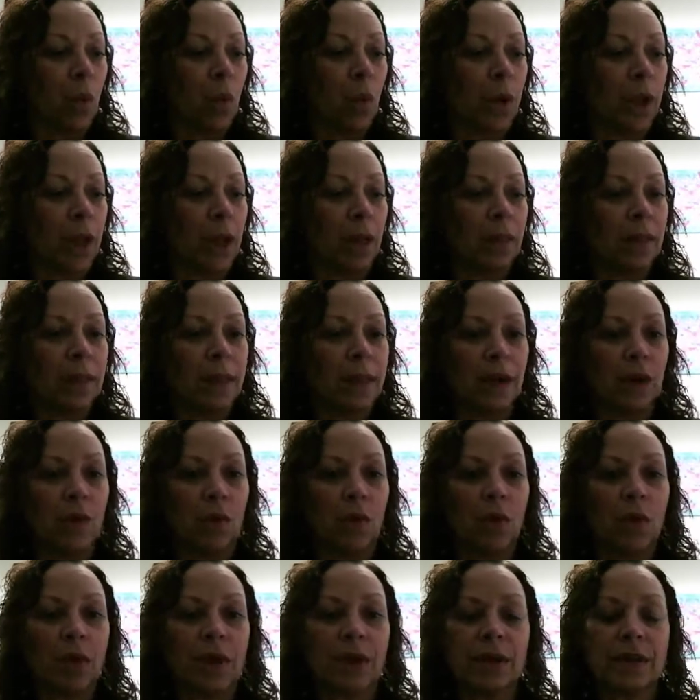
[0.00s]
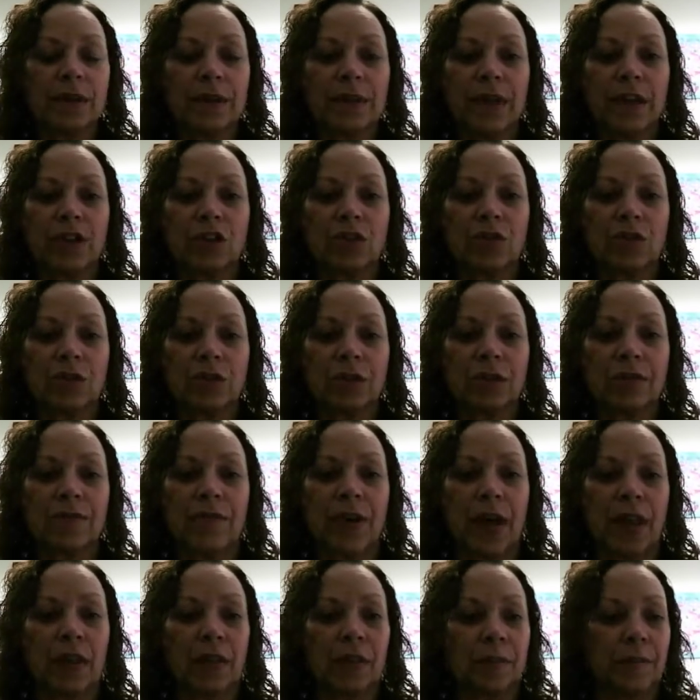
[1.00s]
Well, in organizational
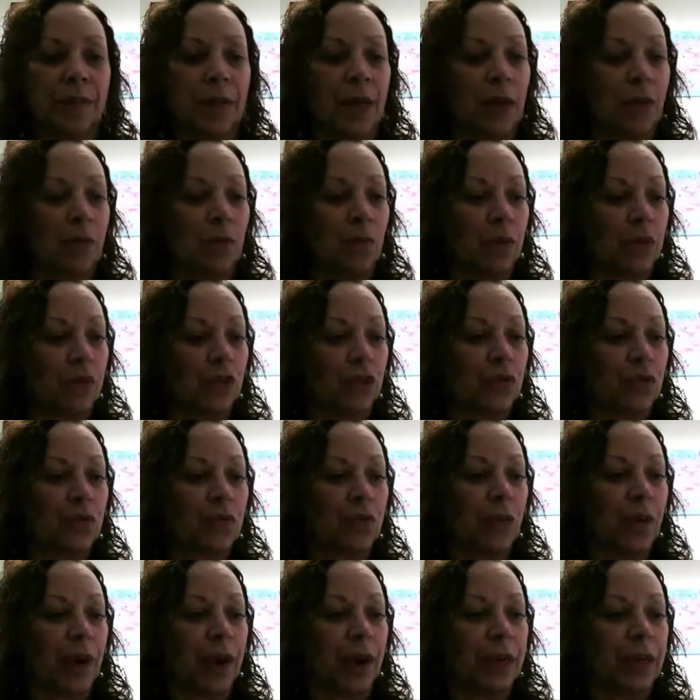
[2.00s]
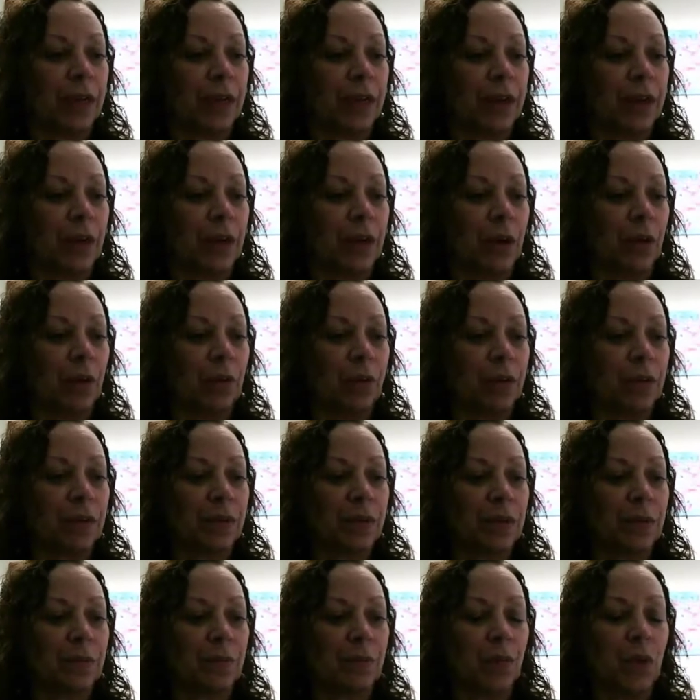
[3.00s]
development, what you're trying to do
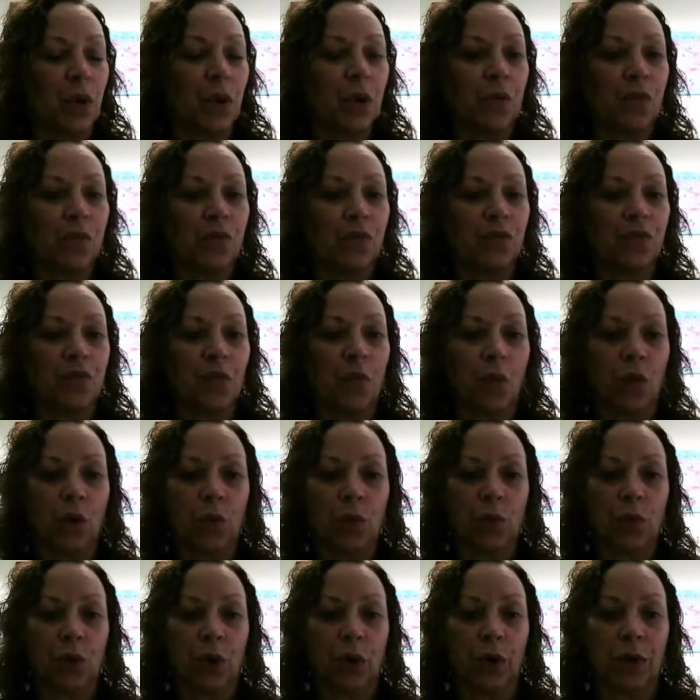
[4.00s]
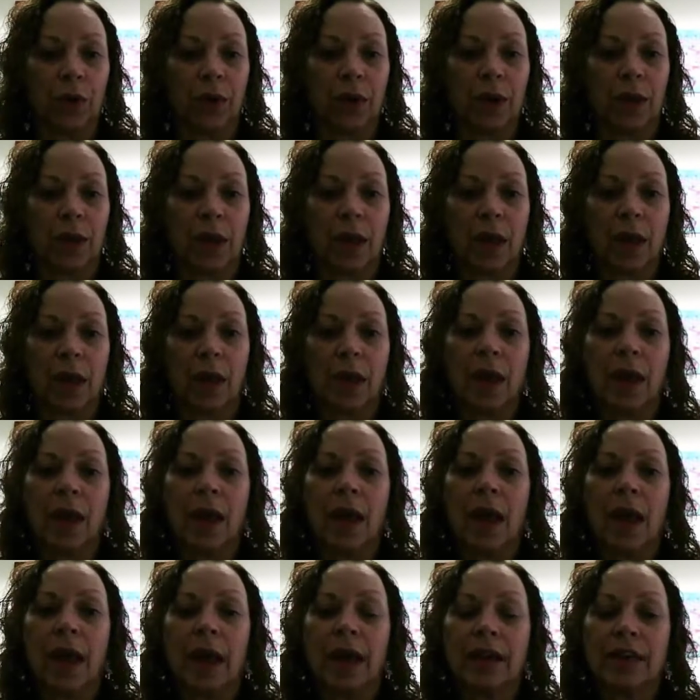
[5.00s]
is to move forward
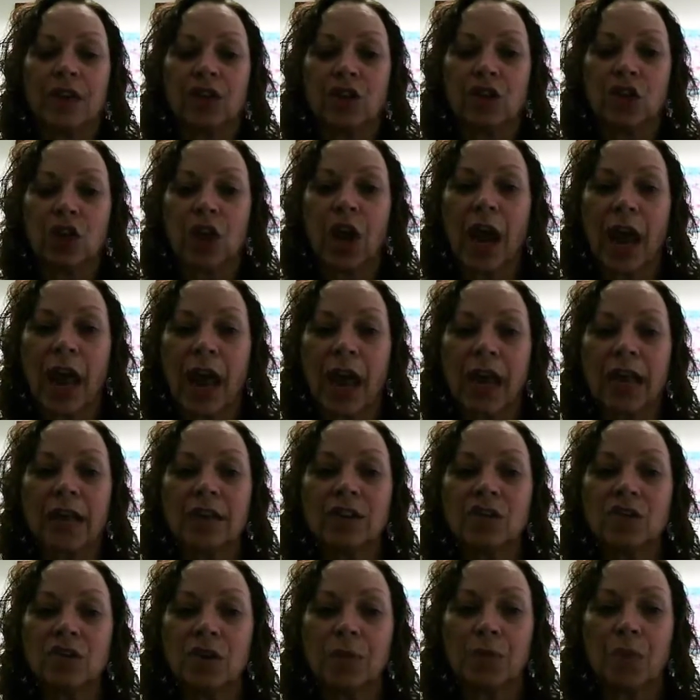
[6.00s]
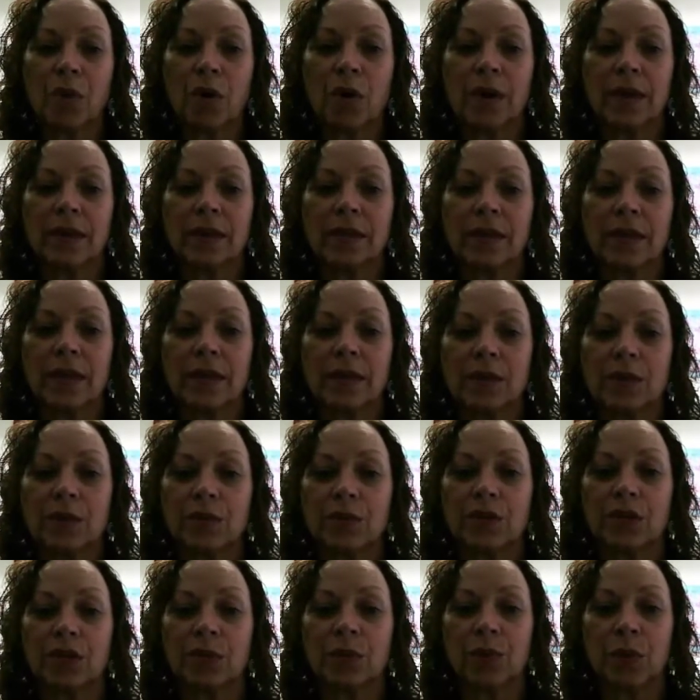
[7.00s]
and change the process
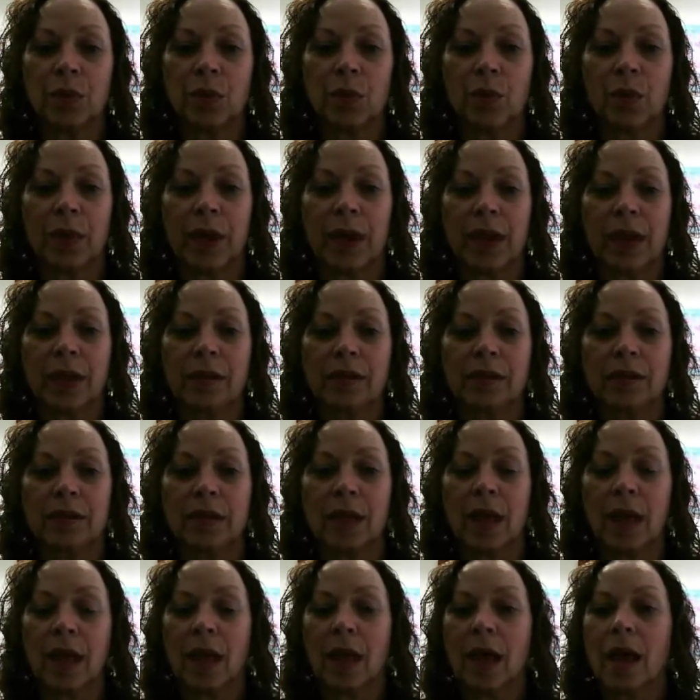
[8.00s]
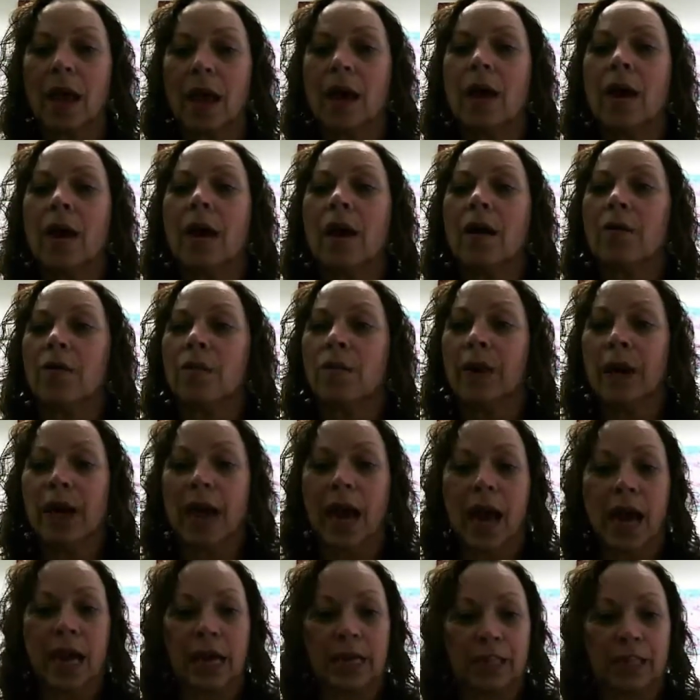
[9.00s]
which employees
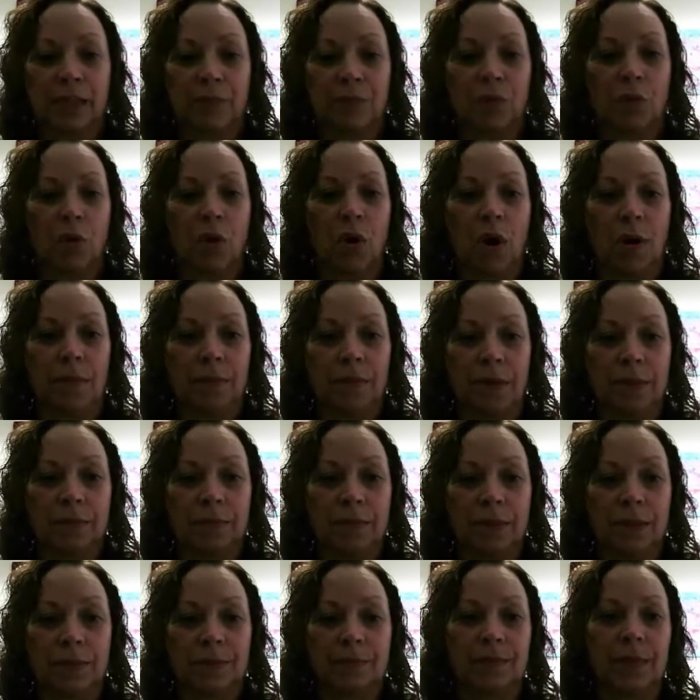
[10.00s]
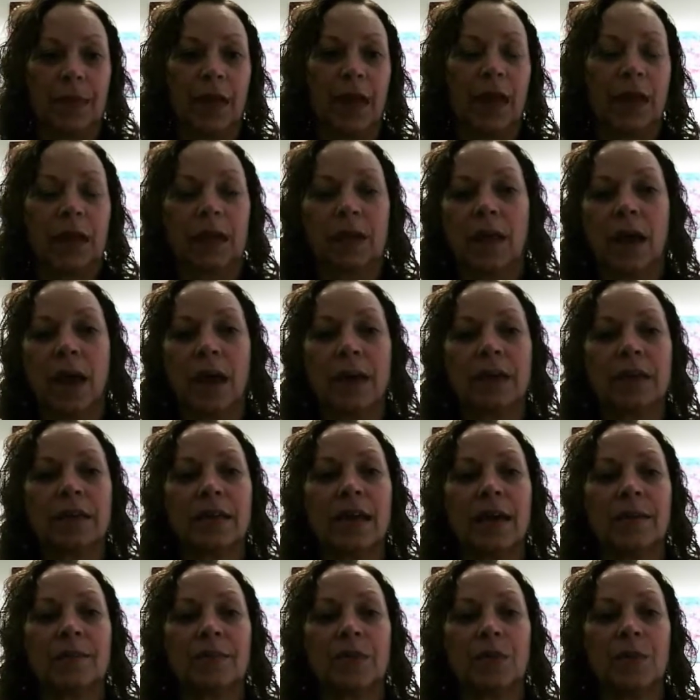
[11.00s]
react to problems. And a lot of
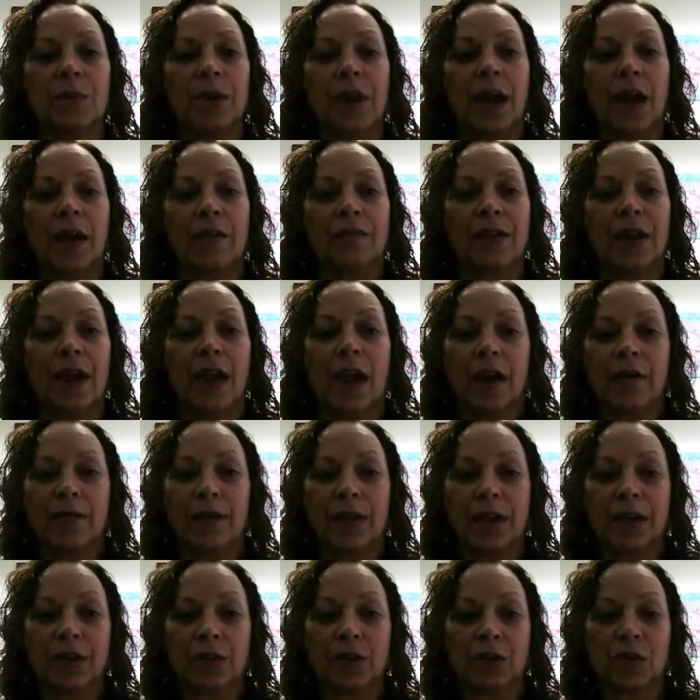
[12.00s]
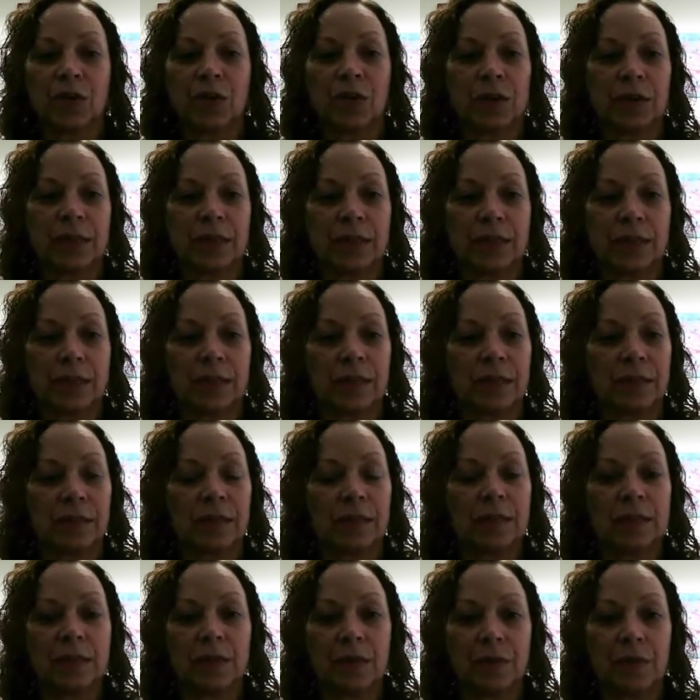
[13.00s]
times we have to have external
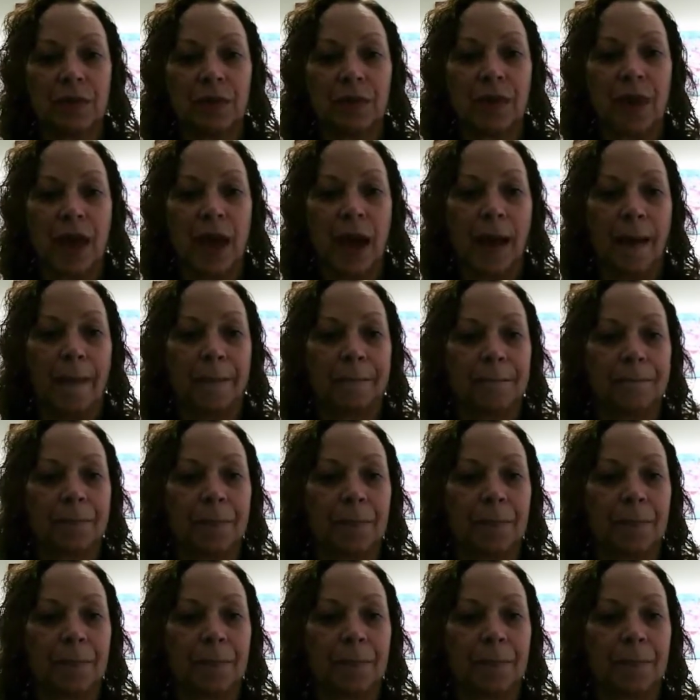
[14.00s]
assistance with that.